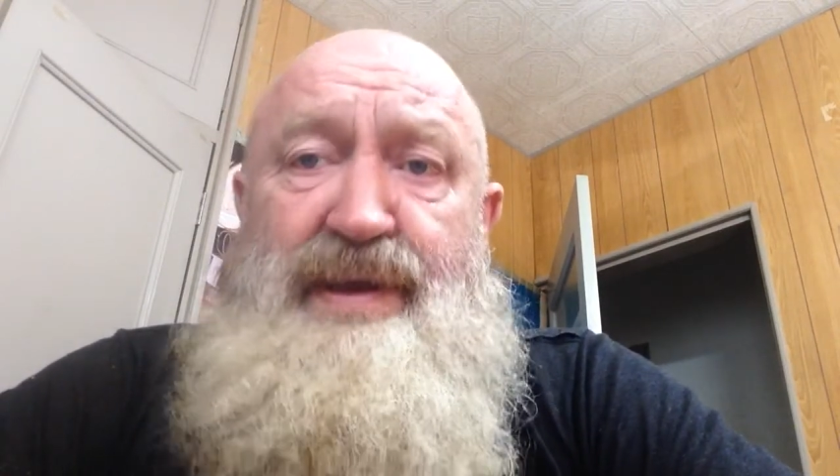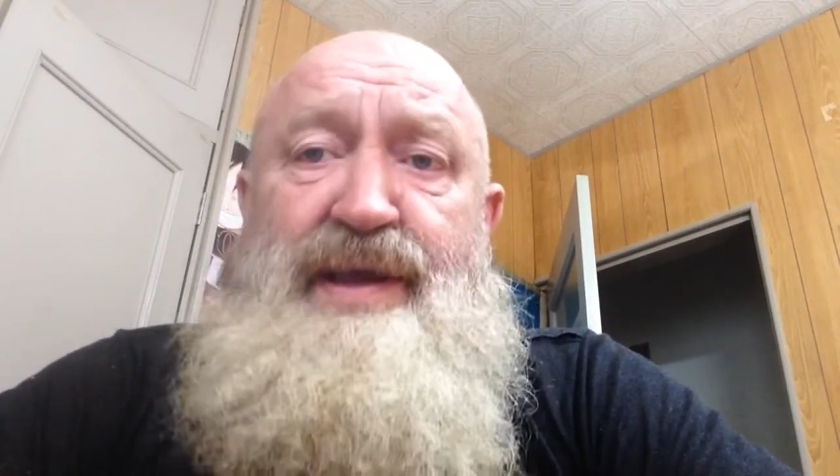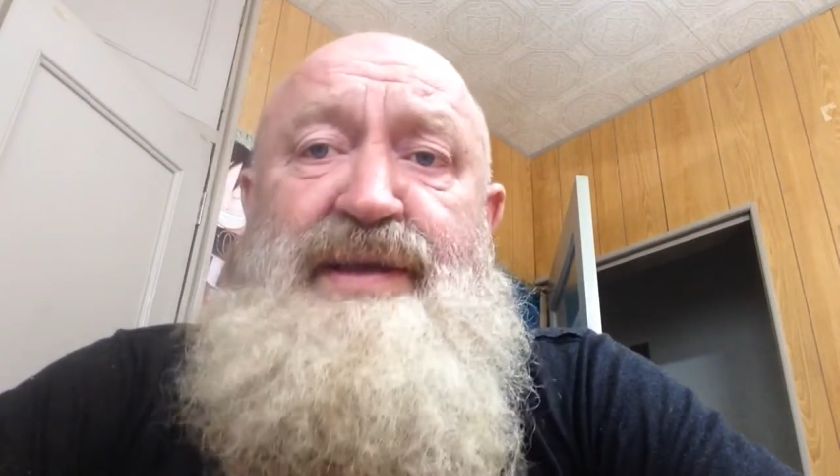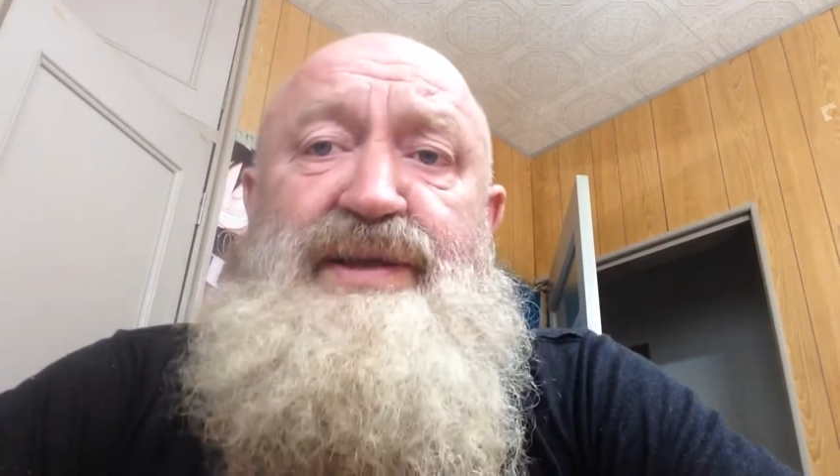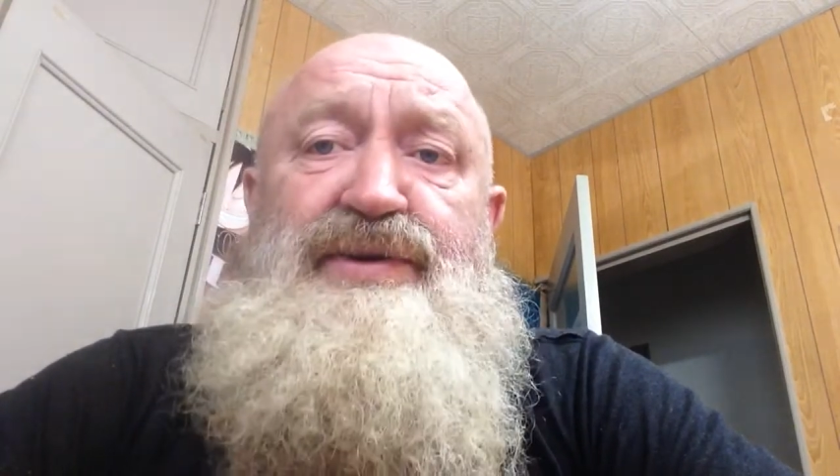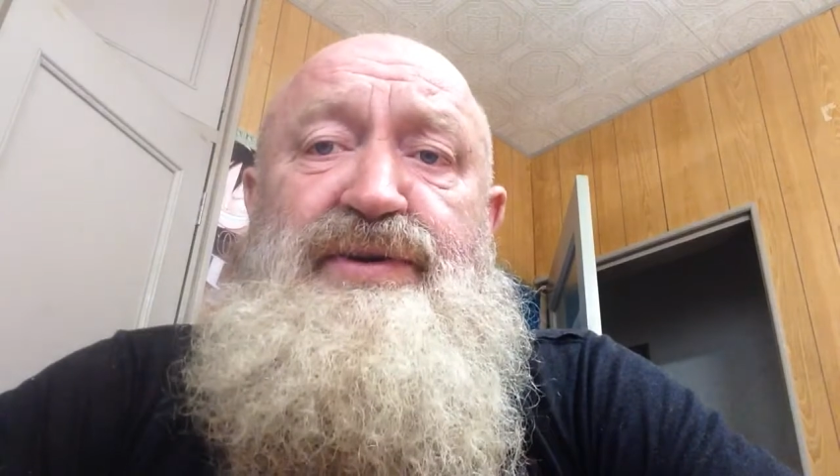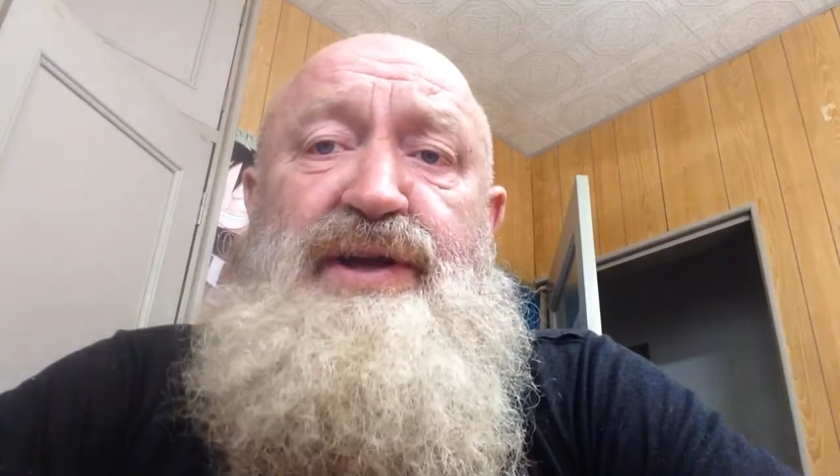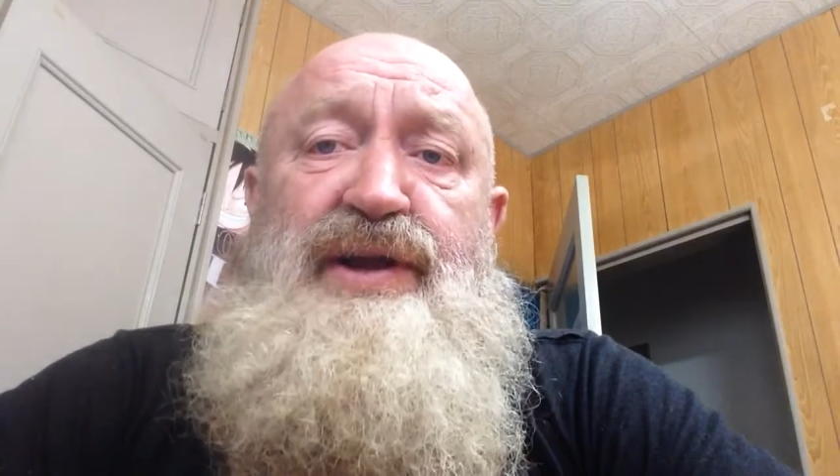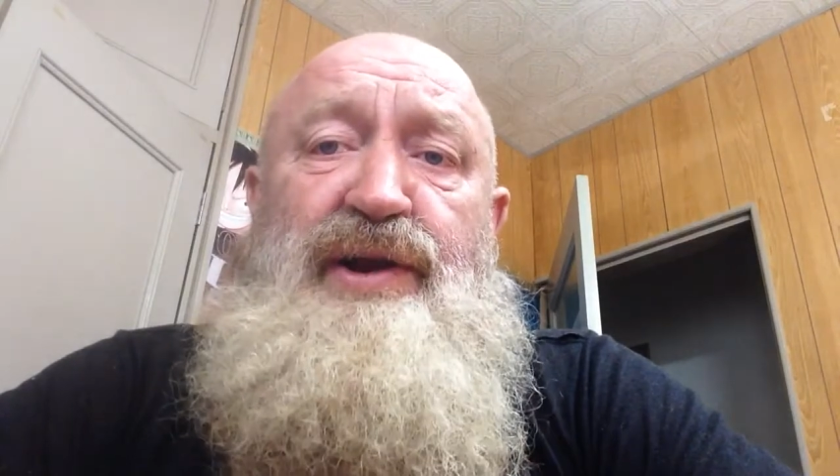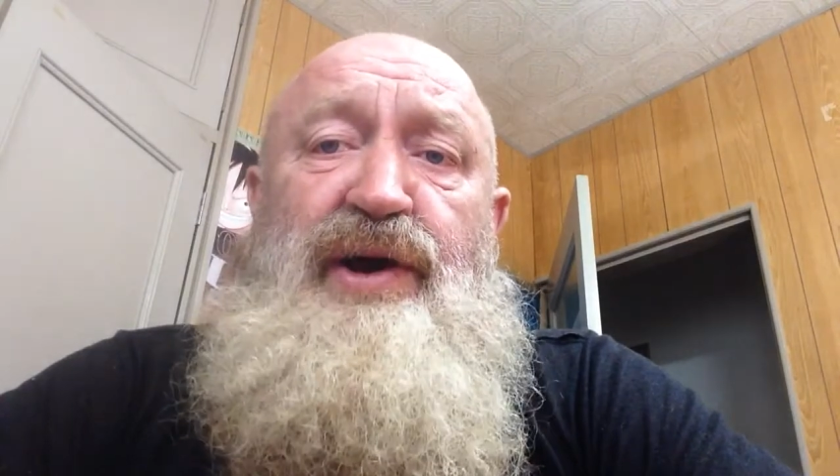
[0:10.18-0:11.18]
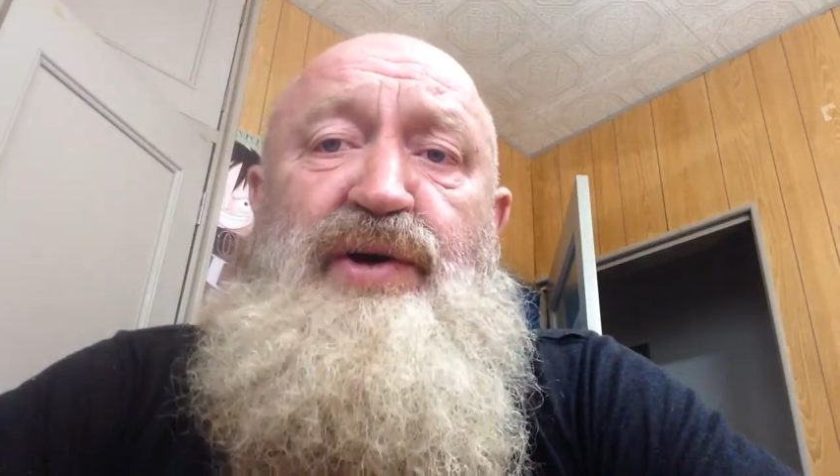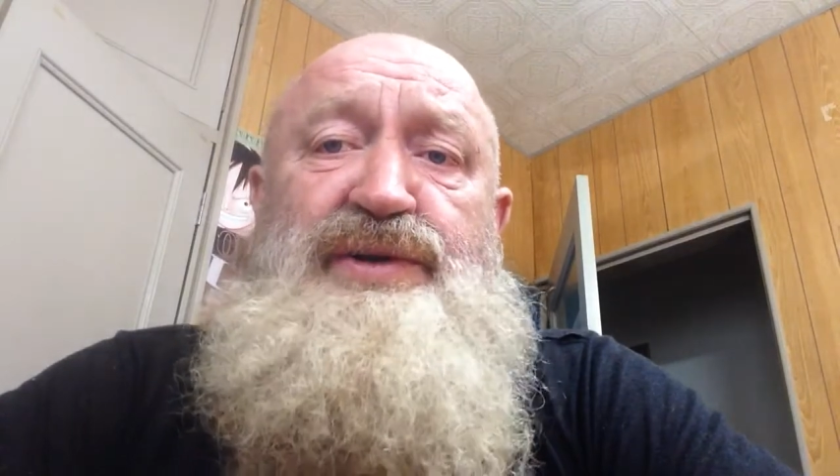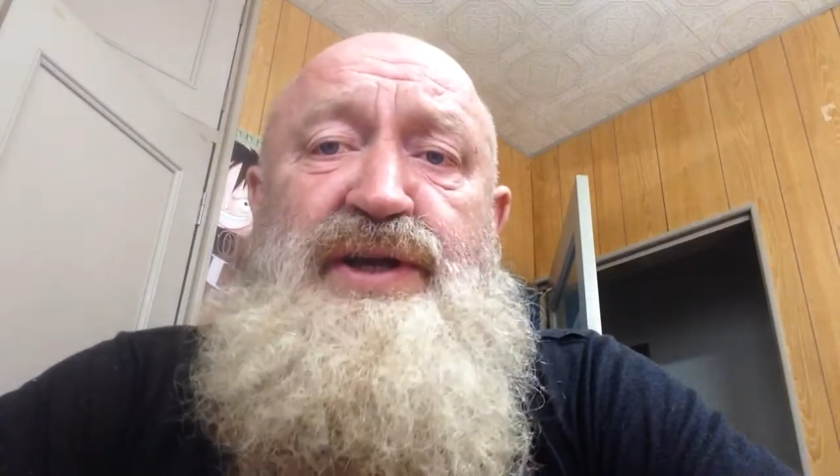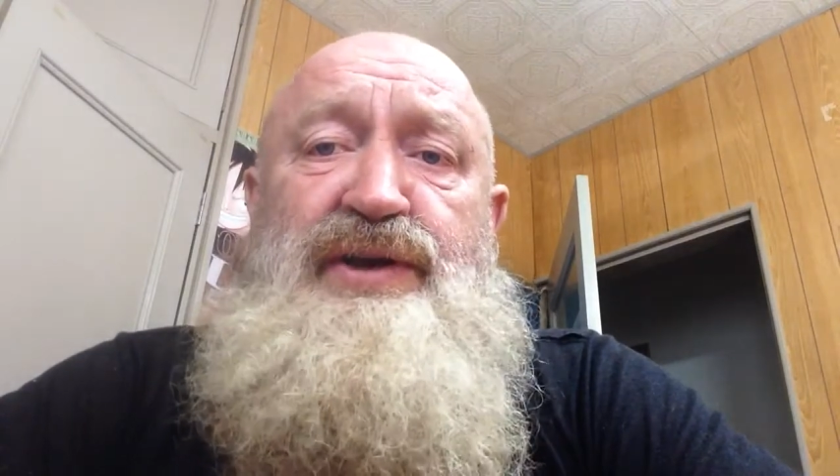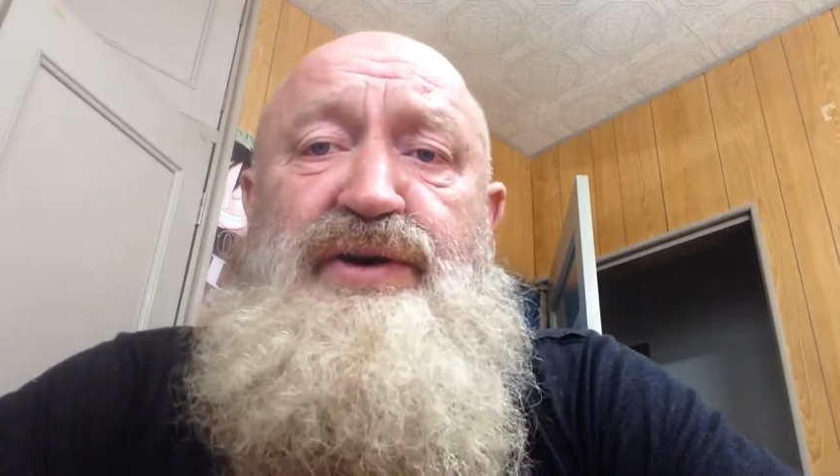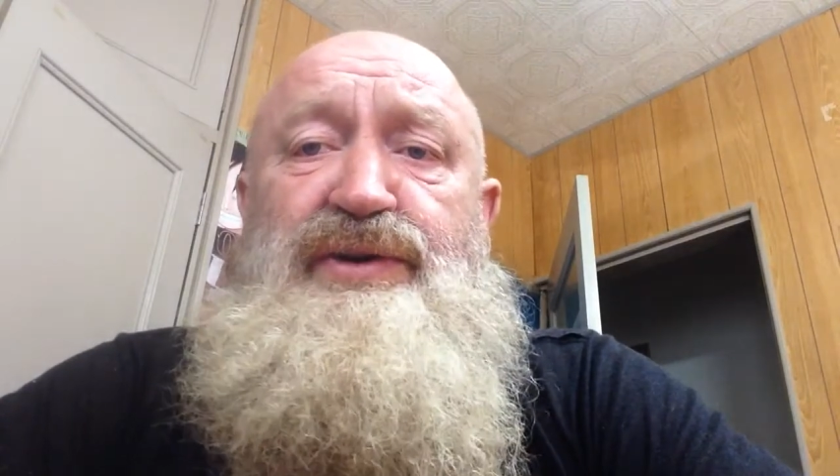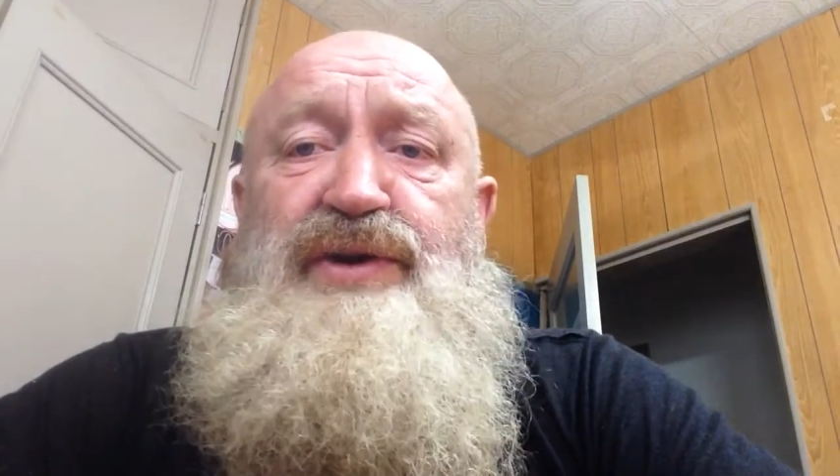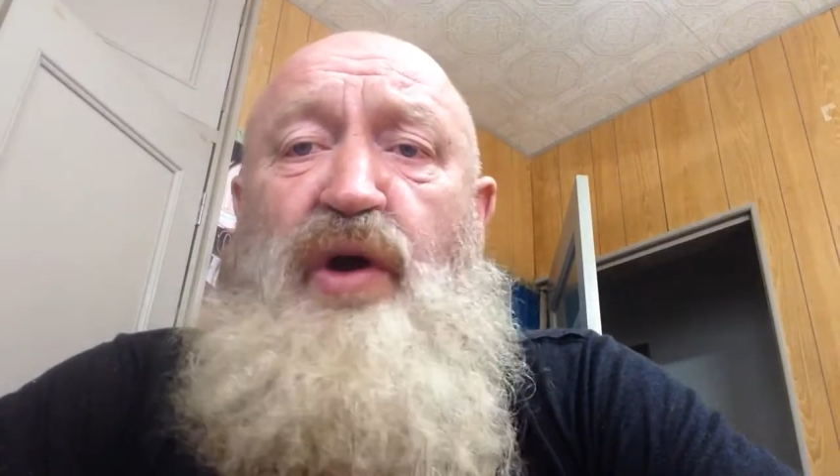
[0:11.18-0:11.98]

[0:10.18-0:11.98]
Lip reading: It's looking close, it could